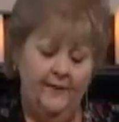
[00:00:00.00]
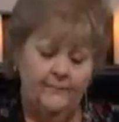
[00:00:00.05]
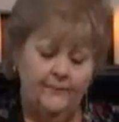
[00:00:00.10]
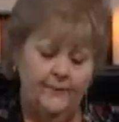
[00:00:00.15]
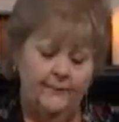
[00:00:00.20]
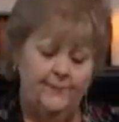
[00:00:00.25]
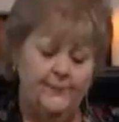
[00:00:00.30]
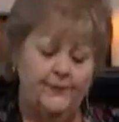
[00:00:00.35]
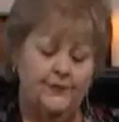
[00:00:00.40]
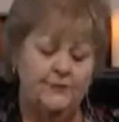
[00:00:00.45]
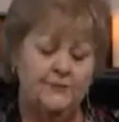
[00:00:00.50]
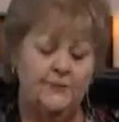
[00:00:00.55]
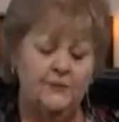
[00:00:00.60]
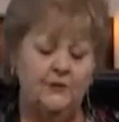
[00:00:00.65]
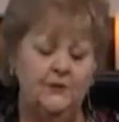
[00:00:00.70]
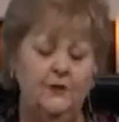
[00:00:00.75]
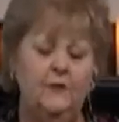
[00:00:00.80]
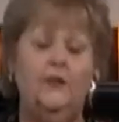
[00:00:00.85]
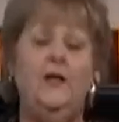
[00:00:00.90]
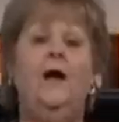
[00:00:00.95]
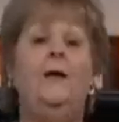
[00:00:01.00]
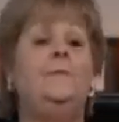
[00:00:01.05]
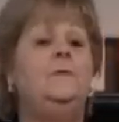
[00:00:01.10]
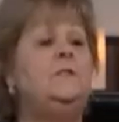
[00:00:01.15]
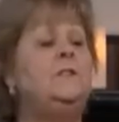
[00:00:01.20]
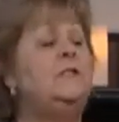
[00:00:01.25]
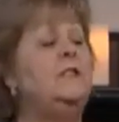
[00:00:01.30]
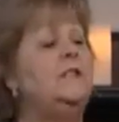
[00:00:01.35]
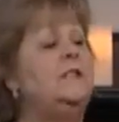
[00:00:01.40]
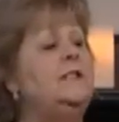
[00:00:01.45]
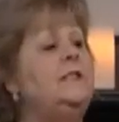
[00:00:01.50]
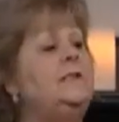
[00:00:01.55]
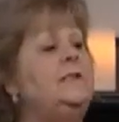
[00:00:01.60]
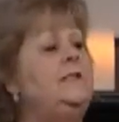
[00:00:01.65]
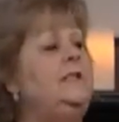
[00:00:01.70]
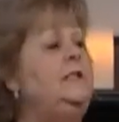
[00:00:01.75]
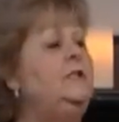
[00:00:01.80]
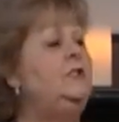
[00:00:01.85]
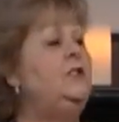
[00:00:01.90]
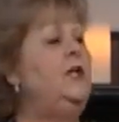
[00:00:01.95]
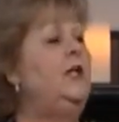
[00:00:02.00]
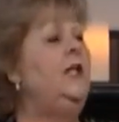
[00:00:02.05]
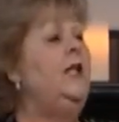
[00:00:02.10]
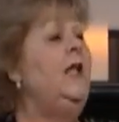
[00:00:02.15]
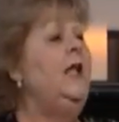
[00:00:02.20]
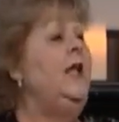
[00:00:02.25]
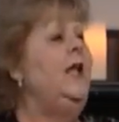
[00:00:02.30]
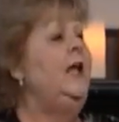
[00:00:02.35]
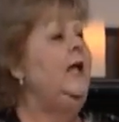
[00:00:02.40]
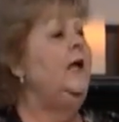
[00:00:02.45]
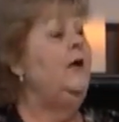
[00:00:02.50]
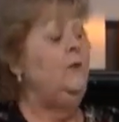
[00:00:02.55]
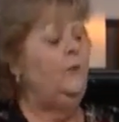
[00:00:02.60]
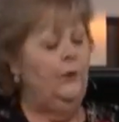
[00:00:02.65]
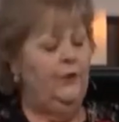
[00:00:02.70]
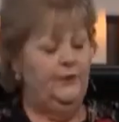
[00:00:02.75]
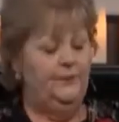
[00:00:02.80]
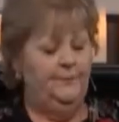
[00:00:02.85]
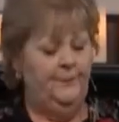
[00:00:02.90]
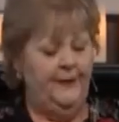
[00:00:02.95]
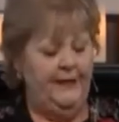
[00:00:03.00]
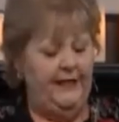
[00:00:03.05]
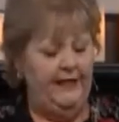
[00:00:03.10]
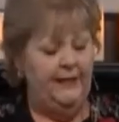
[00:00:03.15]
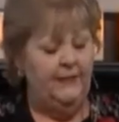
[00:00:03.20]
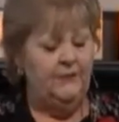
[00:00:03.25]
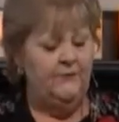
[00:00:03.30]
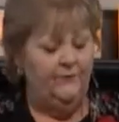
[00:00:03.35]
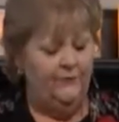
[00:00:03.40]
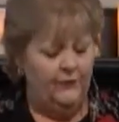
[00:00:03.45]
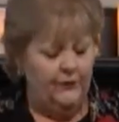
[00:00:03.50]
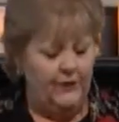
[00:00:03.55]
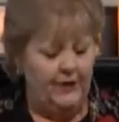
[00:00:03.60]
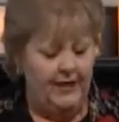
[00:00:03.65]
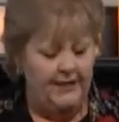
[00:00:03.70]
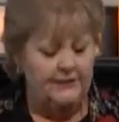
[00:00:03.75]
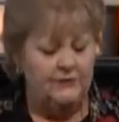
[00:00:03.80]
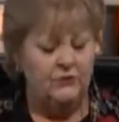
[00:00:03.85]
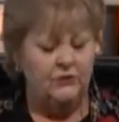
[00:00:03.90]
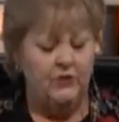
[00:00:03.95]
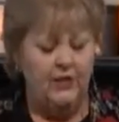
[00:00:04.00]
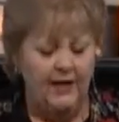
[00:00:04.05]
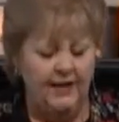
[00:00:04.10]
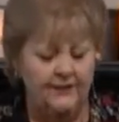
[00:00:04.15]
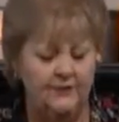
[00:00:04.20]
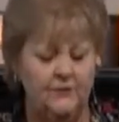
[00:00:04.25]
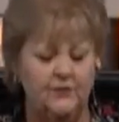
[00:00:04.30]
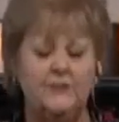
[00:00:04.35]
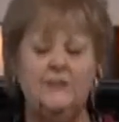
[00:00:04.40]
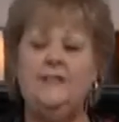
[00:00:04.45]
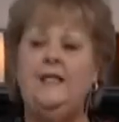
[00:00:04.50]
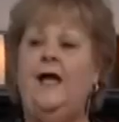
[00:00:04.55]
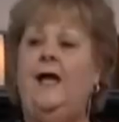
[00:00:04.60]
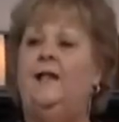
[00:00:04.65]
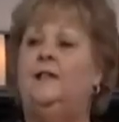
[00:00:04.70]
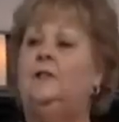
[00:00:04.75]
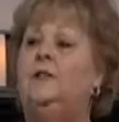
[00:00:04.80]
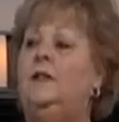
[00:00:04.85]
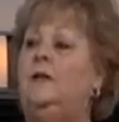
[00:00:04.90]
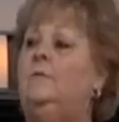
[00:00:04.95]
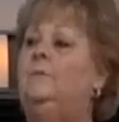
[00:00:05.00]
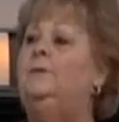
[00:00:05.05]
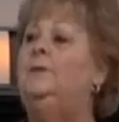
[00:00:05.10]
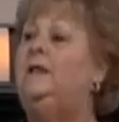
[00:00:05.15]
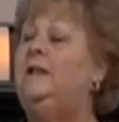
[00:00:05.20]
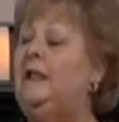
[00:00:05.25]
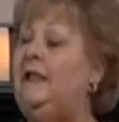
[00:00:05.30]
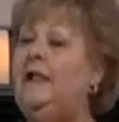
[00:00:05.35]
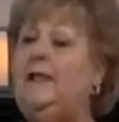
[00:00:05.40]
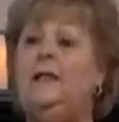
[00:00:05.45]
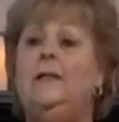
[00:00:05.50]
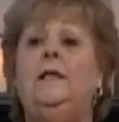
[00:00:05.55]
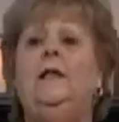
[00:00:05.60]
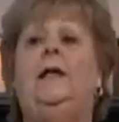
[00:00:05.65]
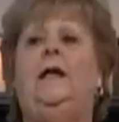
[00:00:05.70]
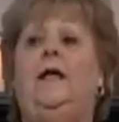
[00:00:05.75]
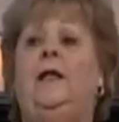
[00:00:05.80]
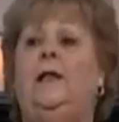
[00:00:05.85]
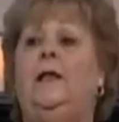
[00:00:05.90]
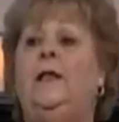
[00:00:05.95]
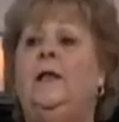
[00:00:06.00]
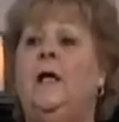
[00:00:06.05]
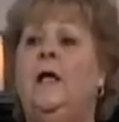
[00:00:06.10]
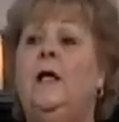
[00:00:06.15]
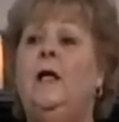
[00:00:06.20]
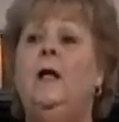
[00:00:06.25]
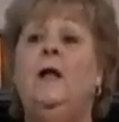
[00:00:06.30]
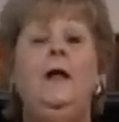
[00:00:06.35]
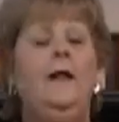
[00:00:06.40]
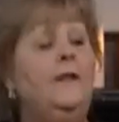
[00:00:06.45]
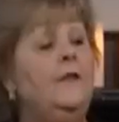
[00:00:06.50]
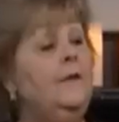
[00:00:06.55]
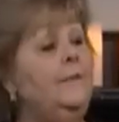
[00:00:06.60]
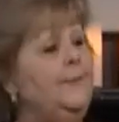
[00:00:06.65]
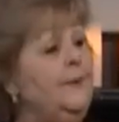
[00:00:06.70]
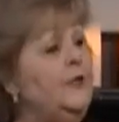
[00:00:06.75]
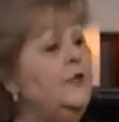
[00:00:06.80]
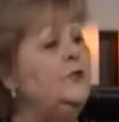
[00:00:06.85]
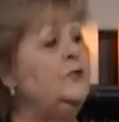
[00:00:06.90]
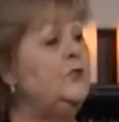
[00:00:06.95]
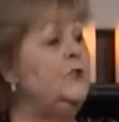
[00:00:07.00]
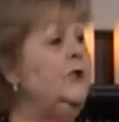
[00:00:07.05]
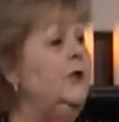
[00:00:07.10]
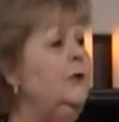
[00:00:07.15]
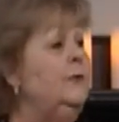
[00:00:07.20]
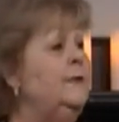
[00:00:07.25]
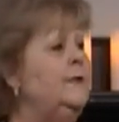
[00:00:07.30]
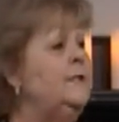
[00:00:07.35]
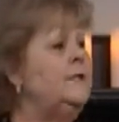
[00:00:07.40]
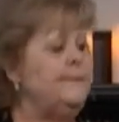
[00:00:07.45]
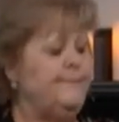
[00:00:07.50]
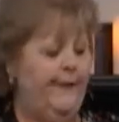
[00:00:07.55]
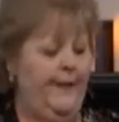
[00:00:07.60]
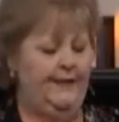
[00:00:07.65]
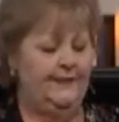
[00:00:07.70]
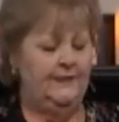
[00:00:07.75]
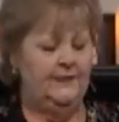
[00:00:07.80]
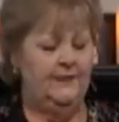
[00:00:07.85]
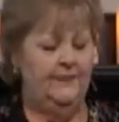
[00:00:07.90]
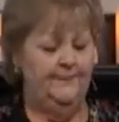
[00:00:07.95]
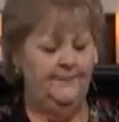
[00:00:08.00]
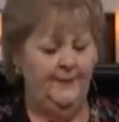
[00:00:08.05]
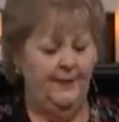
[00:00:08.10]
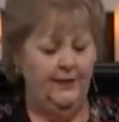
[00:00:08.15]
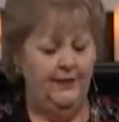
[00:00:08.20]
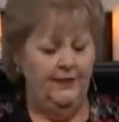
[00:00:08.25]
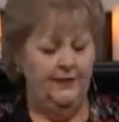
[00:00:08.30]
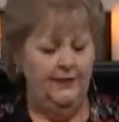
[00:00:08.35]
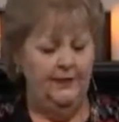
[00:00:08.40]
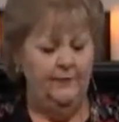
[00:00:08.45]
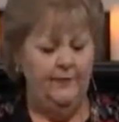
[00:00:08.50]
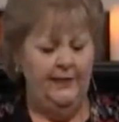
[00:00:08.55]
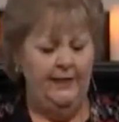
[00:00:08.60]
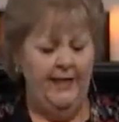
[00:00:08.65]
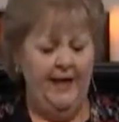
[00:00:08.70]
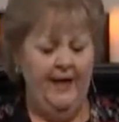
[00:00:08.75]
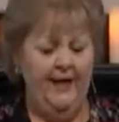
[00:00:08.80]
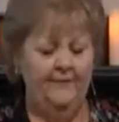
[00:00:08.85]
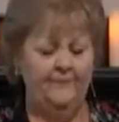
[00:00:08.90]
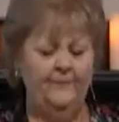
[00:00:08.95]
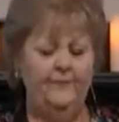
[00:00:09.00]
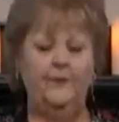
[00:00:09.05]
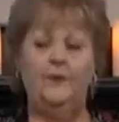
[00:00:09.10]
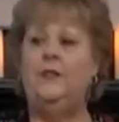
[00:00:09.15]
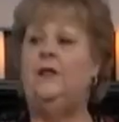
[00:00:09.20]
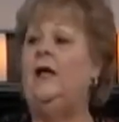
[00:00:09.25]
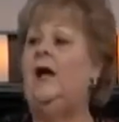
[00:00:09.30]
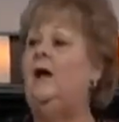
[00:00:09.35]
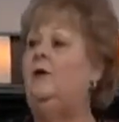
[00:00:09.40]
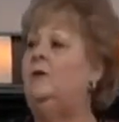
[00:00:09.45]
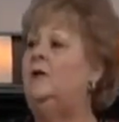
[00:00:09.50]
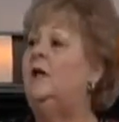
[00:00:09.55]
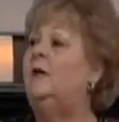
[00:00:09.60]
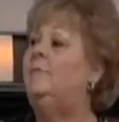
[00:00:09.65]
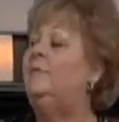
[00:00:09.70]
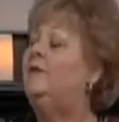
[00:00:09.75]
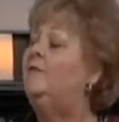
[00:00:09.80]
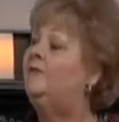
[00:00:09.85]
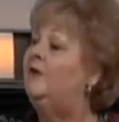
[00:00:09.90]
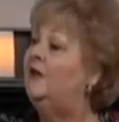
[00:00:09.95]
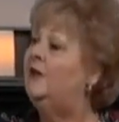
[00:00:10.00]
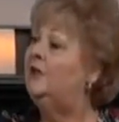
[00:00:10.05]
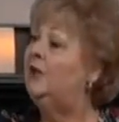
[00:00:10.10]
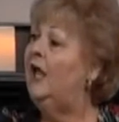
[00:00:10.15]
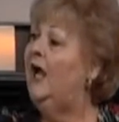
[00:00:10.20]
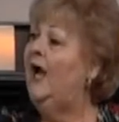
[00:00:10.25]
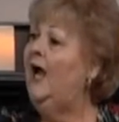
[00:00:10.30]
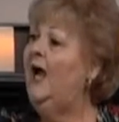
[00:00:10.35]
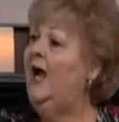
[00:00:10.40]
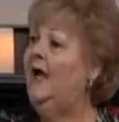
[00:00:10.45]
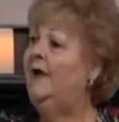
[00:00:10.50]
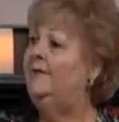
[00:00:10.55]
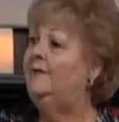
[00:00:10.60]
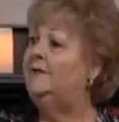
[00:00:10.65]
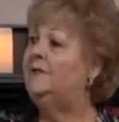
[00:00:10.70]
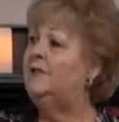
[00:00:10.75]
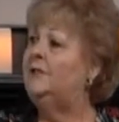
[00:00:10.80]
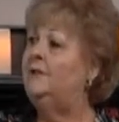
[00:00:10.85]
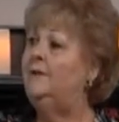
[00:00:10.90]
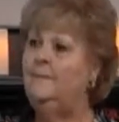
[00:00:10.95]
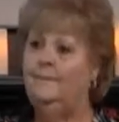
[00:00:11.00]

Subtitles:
person who comes to this teaching, it would be for us to understand completely the personal responsibility we have for the outcome of our lives.